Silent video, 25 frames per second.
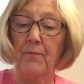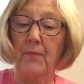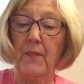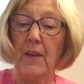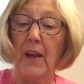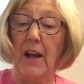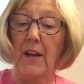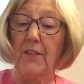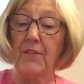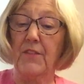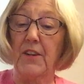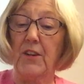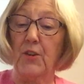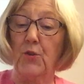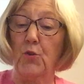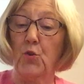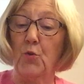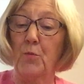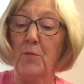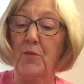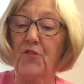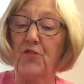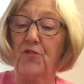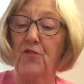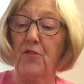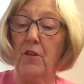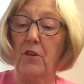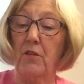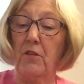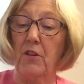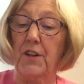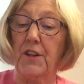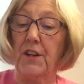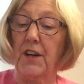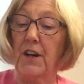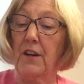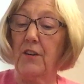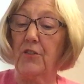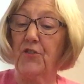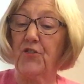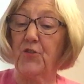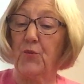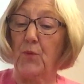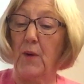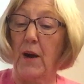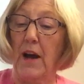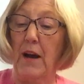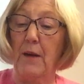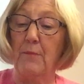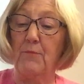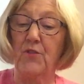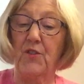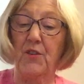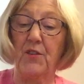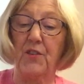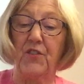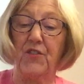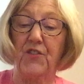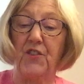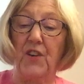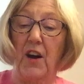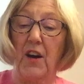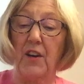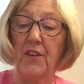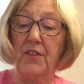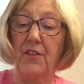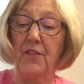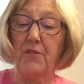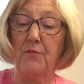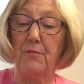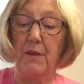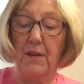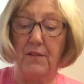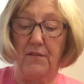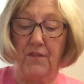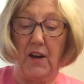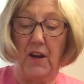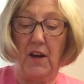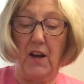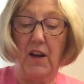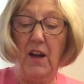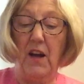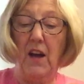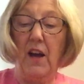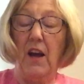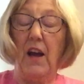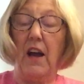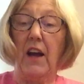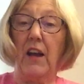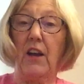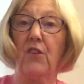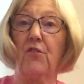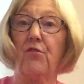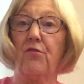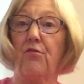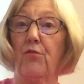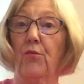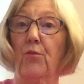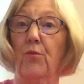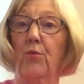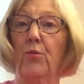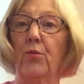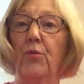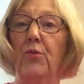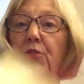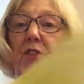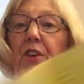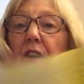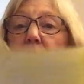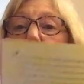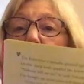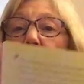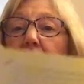And the enormous crocodile swam to the side of the river and crawled